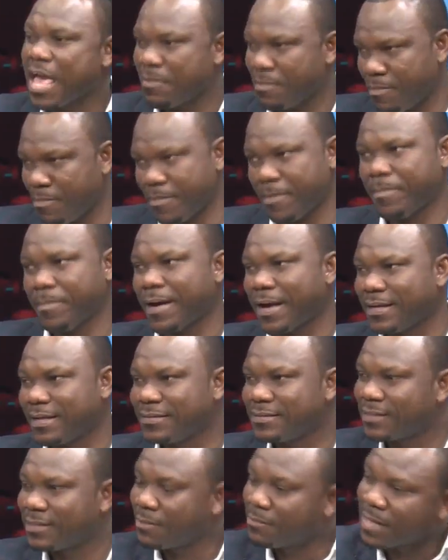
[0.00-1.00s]
you ever
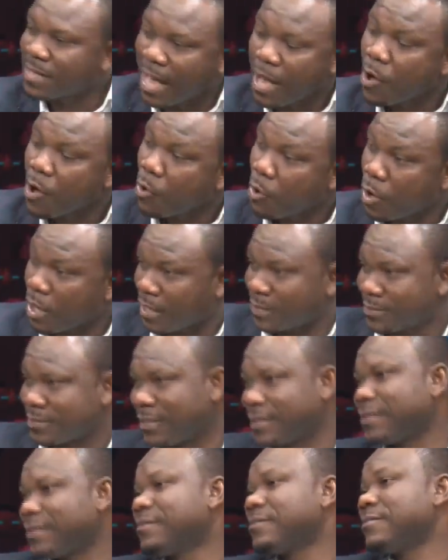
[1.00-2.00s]
in Tibia, oh, yeah,
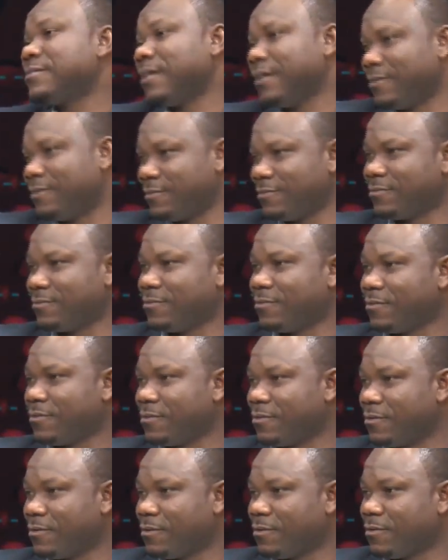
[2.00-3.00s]
sickle cell.
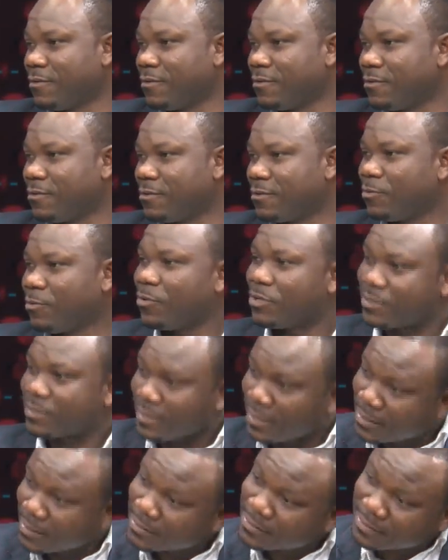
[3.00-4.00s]
Oh,
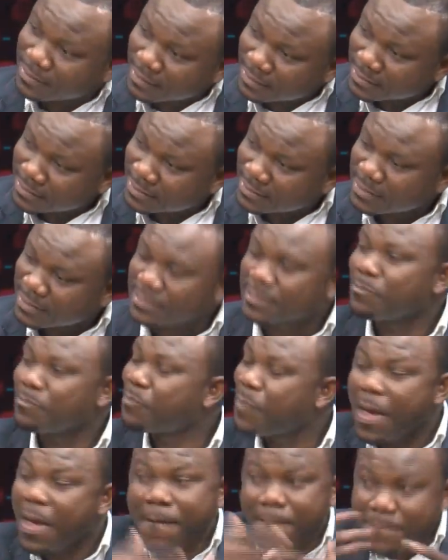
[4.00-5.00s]
sickle cell disease in
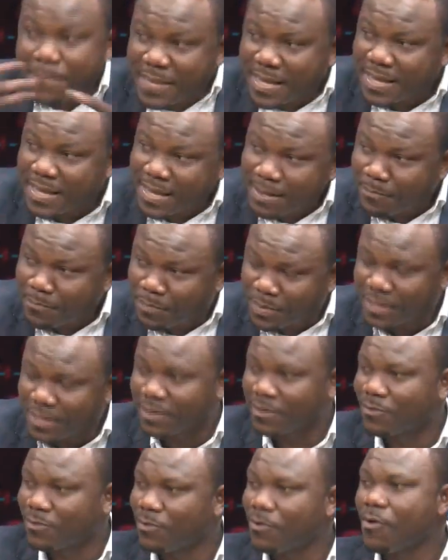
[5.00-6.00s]
Pembi,
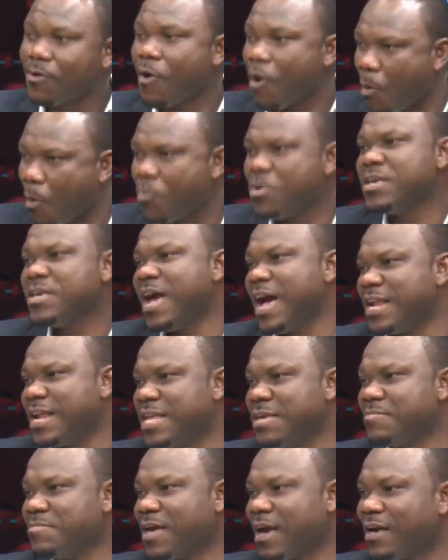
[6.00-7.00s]
Pino. Omunya
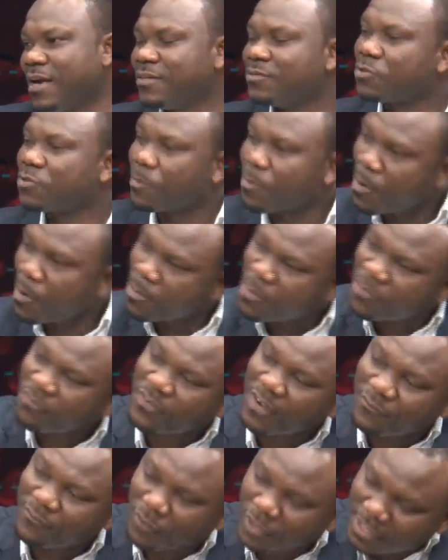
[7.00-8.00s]
anemia, into more
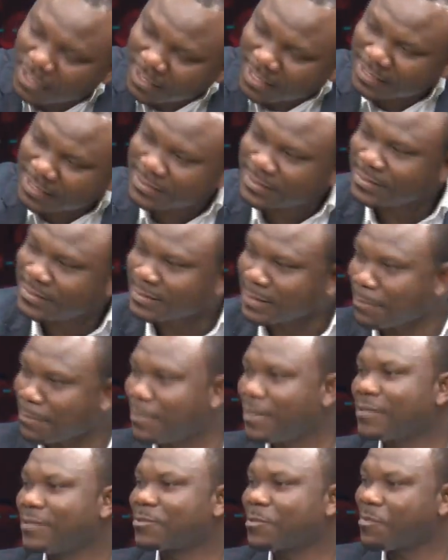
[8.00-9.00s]
for folic acid
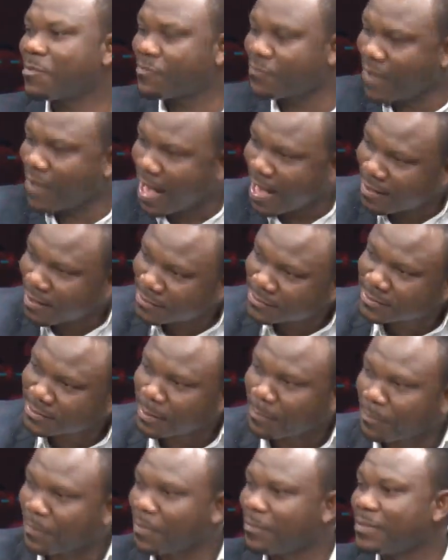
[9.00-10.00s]
tablets, or for iron
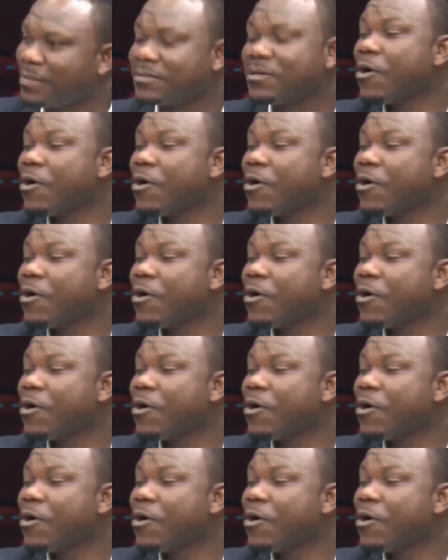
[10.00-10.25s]
supplements,